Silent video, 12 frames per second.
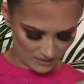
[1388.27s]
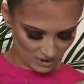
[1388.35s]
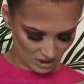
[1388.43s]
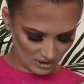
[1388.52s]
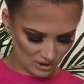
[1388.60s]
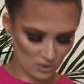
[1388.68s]

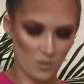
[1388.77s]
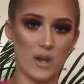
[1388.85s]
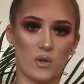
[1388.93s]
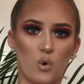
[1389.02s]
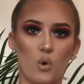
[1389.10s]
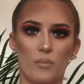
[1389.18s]
does look
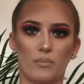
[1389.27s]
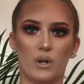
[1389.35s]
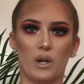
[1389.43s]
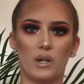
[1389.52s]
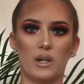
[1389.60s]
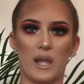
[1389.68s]
quite
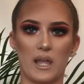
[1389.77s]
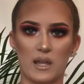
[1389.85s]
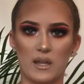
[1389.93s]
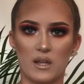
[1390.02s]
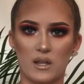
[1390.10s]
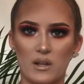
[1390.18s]
corporate,
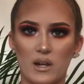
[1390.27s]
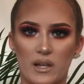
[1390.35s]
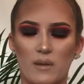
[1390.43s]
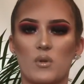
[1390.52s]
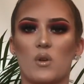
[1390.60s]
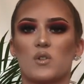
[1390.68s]
like
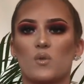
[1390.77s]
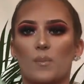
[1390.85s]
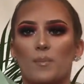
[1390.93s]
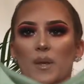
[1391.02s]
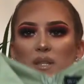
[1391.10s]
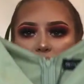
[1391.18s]
I'm going to a
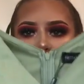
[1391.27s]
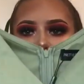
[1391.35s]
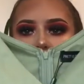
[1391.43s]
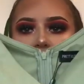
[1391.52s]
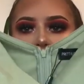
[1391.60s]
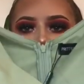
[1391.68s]
business